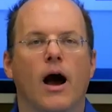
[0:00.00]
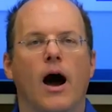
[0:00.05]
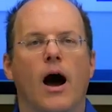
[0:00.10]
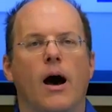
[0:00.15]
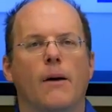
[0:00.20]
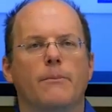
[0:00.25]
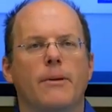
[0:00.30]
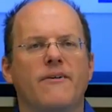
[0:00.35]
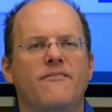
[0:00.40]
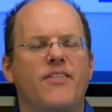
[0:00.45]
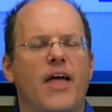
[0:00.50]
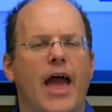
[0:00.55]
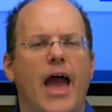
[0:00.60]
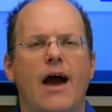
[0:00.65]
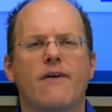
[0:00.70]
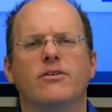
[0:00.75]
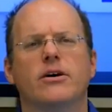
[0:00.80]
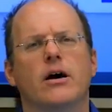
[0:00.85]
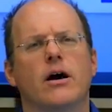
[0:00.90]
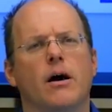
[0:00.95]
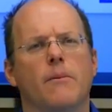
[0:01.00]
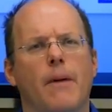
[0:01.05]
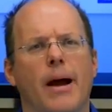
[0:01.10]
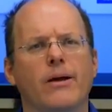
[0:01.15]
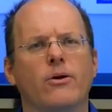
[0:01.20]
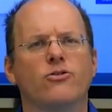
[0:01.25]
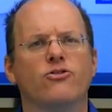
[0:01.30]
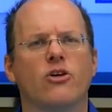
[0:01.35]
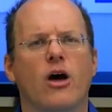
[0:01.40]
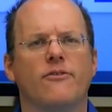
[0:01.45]
If they have a
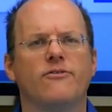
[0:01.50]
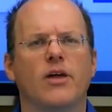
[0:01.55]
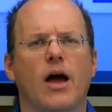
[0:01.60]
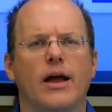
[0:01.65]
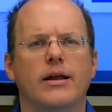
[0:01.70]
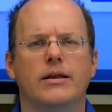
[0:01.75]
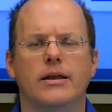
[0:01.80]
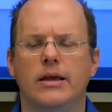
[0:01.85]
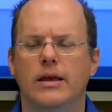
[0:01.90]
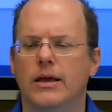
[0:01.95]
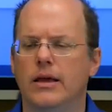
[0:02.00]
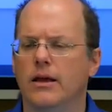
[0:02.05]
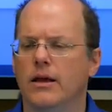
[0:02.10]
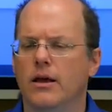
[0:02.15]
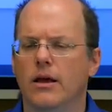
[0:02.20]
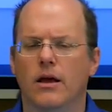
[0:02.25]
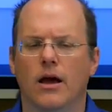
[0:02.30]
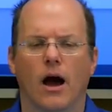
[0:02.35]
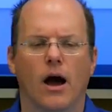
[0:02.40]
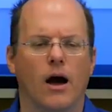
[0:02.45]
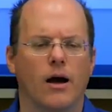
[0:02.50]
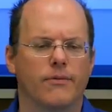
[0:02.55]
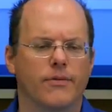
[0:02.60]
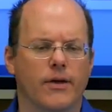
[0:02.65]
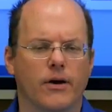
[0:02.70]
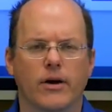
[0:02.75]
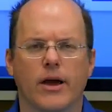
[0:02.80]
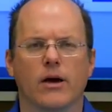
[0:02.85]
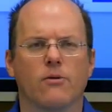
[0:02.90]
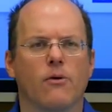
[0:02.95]
Microsoft ID,
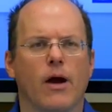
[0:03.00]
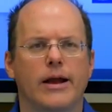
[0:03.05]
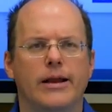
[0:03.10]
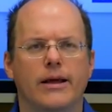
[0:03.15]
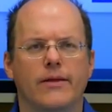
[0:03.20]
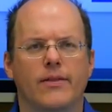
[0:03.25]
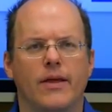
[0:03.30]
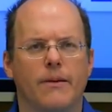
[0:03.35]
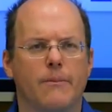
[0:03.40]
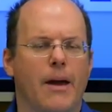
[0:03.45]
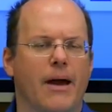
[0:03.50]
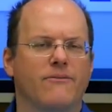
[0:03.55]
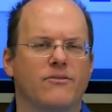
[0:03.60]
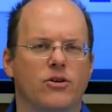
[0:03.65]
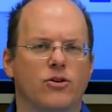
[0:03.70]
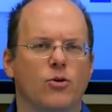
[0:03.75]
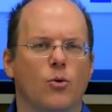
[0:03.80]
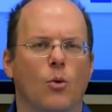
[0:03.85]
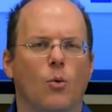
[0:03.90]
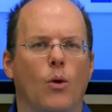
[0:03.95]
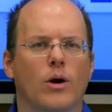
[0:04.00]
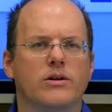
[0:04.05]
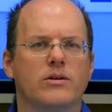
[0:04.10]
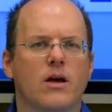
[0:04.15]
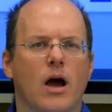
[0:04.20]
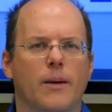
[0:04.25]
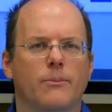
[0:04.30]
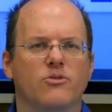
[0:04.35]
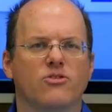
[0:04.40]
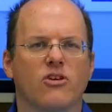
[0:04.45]
they'll get right in. They may have to do a
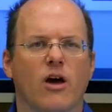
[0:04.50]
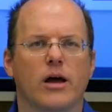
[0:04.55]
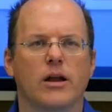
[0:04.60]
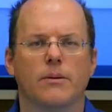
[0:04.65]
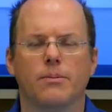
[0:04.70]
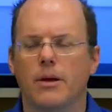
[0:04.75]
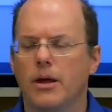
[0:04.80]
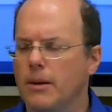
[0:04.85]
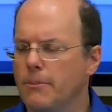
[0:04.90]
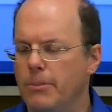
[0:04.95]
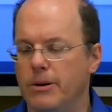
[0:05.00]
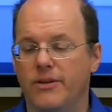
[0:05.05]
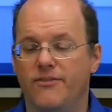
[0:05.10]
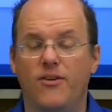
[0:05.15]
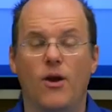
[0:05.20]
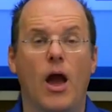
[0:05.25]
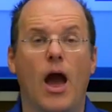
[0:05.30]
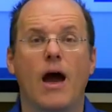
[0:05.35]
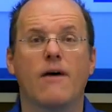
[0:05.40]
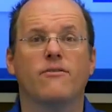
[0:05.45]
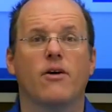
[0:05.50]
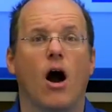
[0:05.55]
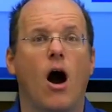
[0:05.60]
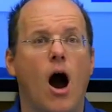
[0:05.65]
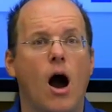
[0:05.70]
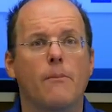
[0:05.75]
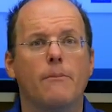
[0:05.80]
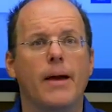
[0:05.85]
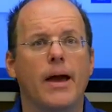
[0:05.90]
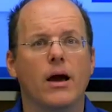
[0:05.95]
one-time sign-up. But if you have
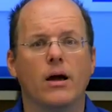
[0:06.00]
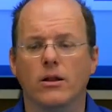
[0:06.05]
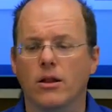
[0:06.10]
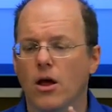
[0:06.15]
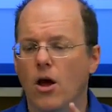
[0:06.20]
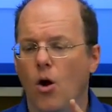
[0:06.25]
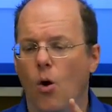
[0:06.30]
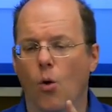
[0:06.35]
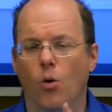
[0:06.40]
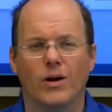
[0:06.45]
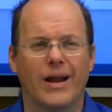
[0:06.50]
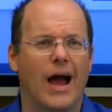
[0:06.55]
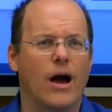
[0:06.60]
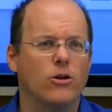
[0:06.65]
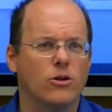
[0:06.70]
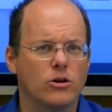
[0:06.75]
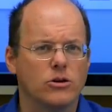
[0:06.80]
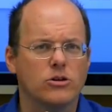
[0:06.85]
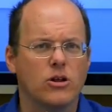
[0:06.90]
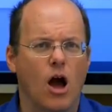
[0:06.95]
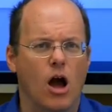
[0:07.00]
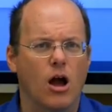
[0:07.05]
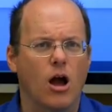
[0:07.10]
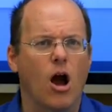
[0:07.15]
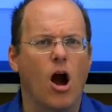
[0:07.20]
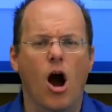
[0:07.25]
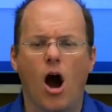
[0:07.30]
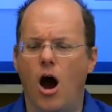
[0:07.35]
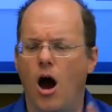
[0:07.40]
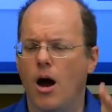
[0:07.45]
Hotmail or an
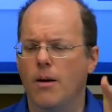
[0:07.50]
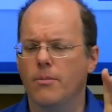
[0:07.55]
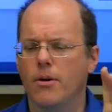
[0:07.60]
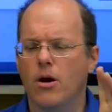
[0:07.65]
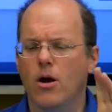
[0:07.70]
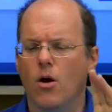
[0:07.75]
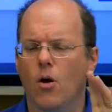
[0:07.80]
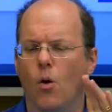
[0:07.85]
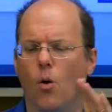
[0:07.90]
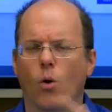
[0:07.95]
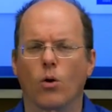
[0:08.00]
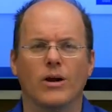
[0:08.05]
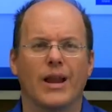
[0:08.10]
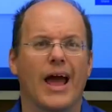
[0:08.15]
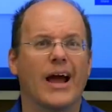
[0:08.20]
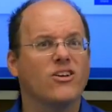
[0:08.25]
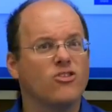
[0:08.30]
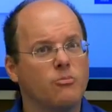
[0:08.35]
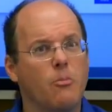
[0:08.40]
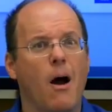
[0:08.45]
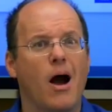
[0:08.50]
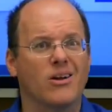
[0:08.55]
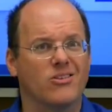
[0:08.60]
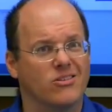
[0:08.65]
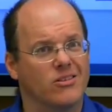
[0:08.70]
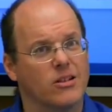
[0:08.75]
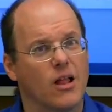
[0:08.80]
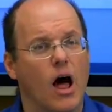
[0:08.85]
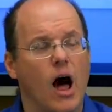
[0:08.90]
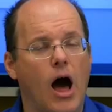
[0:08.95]
Outlook.com or an
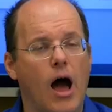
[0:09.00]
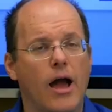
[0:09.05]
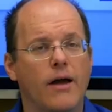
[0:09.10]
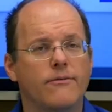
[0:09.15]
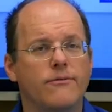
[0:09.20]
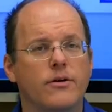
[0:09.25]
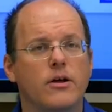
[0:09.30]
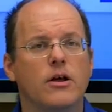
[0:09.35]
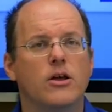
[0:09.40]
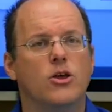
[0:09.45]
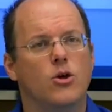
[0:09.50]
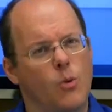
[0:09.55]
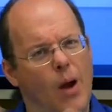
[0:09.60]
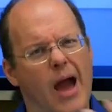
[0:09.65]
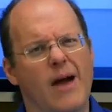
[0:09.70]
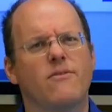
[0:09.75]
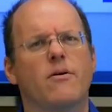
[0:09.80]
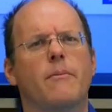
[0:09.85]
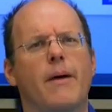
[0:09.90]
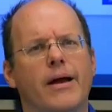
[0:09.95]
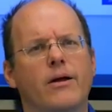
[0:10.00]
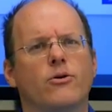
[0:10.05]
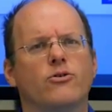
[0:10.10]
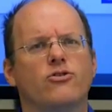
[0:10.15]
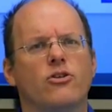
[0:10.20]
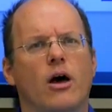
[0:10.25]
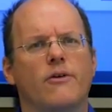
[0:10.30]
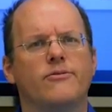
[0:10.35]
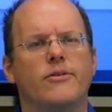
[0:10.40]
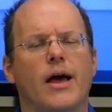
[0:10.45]
Xbox Live, you have a
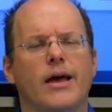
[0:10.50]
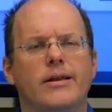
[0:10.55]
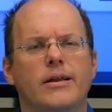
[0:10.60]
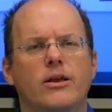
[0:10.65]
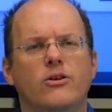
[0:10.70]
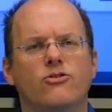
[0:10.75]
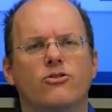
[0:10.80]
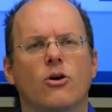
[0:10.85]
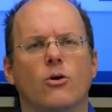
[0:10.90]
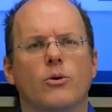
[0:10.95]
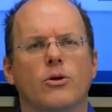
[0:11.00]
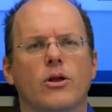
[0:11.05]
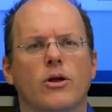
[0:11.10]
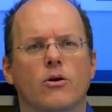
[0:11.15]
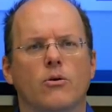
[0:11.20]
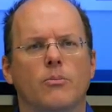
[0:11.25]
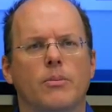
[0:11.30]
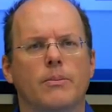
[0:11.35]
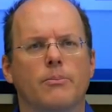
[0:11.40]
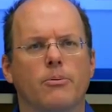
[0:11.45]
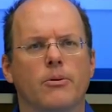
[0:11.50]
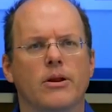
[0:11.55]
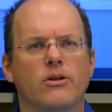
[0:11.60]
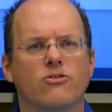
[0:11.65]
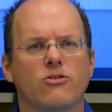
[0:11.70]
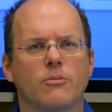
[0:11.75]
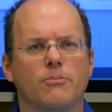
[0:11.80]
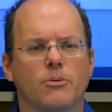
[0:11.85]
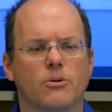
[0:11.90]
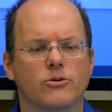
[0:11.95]
Microsoft ID, so it will be pretty
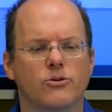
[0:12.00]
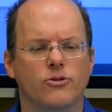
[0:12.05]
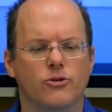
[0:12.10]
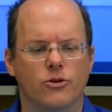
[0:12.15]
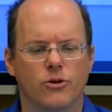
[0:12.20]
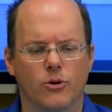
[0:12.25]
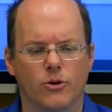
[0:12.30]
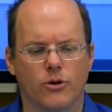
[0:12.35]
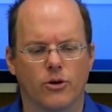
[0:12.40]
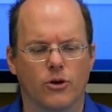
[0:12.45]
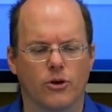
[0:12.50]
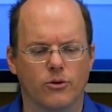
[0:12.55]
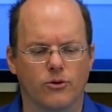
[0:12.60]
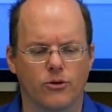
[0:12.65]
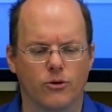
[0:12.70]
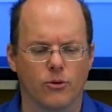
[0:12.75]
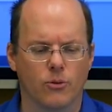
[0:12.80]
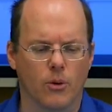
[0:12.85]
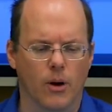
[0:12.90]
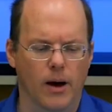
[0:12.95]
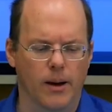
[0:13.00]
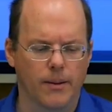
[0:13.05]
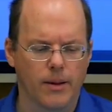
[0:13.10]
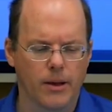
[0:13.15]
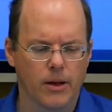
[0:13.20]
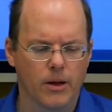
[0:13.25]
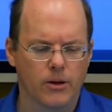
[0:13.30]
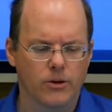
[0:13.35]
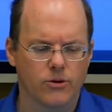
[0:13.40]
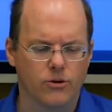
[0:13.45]
simple to
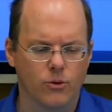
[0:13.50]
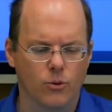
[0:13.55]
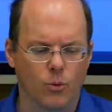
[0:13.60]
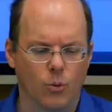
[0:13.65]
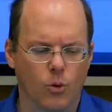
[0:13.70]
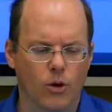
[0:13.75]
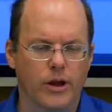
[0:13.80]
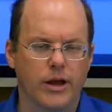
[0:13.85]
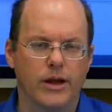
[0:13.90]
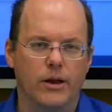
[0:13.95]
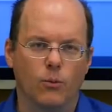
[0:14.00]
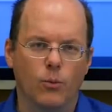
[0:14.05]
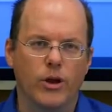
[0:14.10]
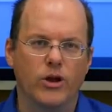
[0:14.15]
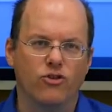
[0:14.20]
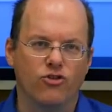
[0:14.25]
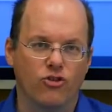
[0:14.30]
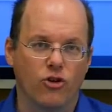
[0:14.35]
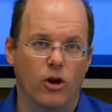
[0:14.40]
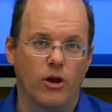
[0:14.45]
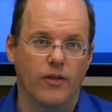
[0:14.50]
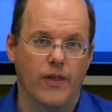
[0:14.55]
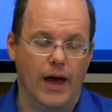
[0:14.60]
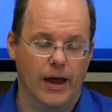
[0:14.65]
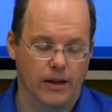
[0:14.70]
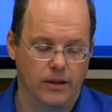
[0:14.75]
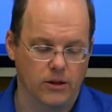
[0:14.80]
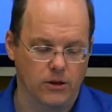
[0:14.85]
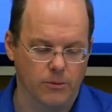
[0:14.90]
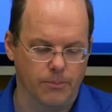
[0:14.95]
work in. And we can show you
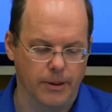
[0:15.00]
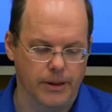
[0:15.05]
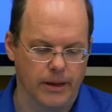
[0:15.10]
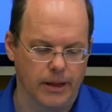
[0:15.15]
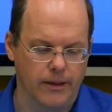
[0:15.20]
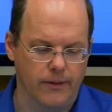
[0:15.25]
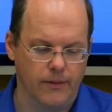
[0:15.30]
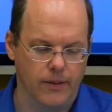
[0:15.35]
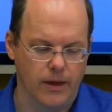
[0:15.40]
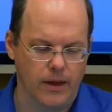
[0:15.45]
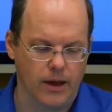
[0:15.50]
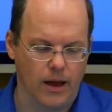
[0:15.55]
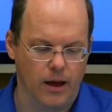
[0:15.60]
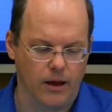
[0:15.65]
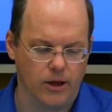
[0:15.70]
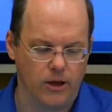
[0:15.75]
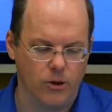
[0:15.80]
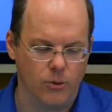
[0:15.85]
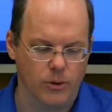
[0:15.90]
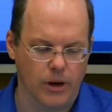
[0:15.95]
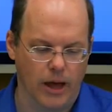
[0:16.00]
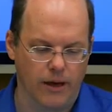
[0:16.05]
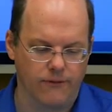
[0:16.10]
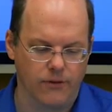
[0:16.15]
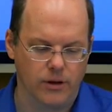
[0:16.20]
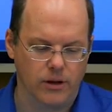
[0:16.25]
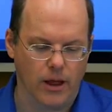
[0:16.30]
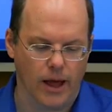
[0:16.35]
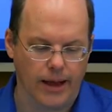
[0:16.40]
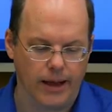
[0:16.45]
that a little bit in the Q&A if
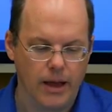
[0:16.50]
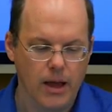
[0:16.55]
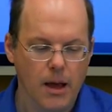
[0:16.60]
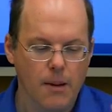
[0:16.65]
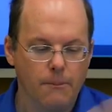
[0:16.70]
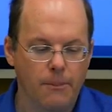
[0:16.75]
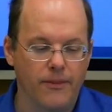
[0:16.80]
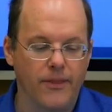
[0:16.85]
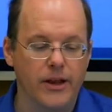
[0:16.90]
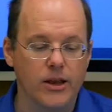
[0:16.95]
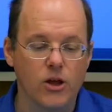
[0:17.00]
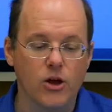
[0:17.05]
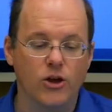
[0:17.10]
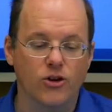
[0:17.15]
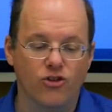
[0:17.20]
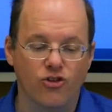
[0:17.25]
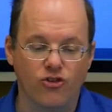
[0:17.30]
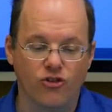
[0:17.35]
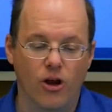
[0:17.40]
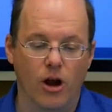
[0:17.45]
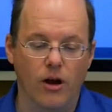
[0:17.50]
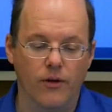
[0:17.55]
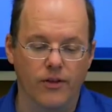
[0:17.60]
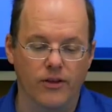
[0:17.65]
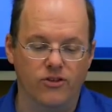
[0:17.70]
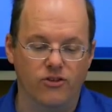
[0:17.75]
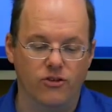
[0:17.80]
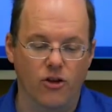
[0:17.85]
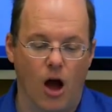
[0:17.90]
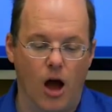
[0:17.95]
you'd like. But then you can share
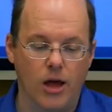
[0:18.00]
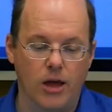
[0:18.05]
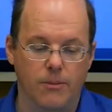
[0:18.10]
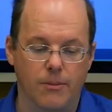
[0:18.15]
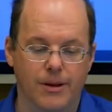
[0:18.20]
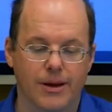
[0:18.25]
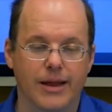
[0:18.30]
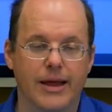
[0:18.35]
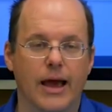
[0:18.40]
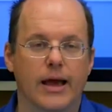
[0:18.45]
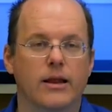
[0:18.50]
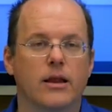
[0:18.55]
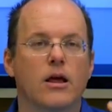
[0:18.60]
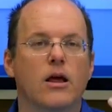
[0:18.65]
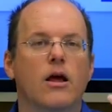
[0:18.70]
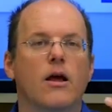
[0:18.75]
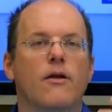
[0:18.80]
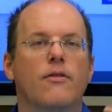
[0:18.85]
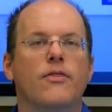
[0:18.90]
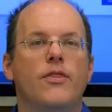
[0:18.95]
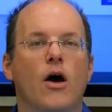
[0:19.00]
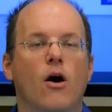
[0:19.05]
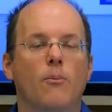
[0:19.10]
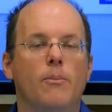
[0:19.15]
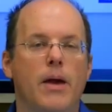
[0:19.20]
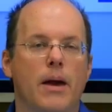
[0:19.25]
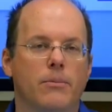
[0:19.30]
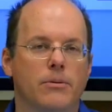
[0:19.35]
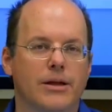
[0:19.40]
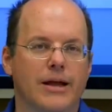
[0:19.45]
this document. Again, they'll
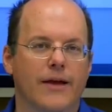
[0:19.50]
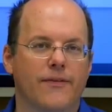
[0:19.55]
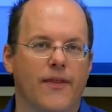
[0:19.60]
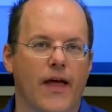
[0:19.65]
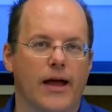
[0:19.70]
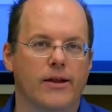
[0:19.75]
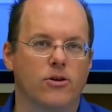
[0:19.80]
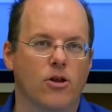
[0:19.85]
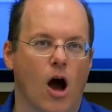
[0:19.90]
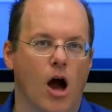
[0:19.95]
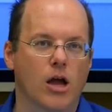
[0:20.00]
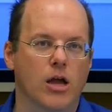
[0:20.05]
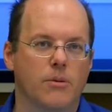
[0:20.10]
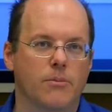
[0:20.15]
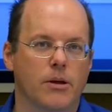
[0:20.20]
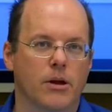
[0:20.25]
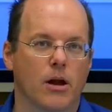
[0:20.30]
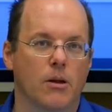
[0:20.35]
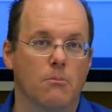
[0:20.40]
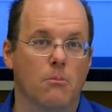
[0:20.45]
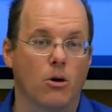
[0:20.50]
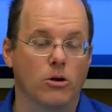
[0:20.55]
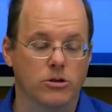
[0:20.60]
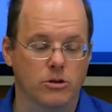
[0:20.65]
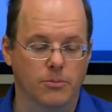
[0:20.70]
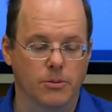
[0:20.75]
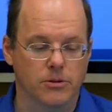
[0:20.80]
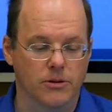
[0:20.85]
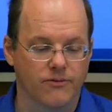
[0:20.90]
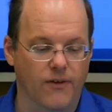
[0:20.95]
be able to get that document on
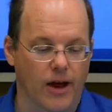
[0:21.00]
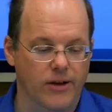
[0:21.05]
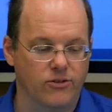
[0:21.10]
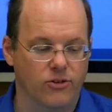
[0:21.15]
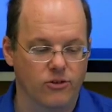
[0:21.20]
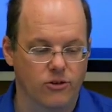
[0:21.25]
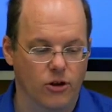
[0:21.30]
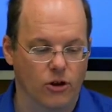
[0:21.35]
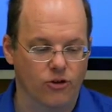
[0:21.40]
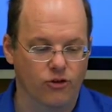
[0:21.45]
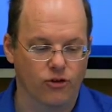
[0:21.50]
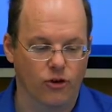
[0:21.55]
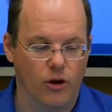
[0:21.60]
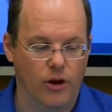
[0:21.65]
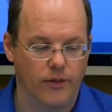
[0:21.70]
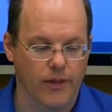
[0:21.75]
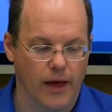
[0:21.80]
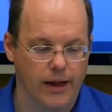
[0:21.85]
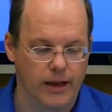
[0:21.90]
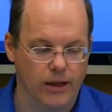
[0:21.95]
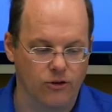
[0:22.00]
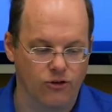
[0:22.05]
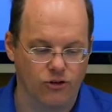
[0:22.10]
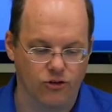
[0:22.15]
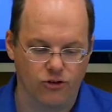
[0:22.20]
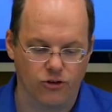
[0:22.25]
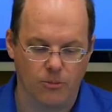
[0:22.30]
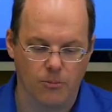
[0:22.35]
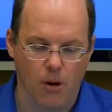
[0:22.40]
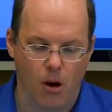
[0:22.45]
multiple devices, and I'll show you that in
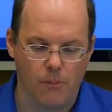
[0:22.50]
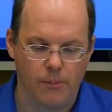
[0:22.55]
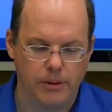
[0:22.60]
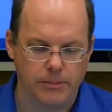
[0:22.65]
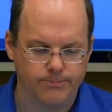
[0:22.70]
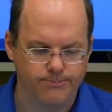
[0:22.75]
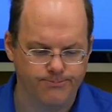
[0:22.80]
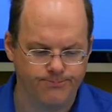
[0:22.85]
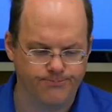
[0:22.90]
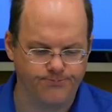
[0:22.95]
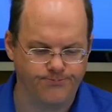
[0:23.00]
just a moment.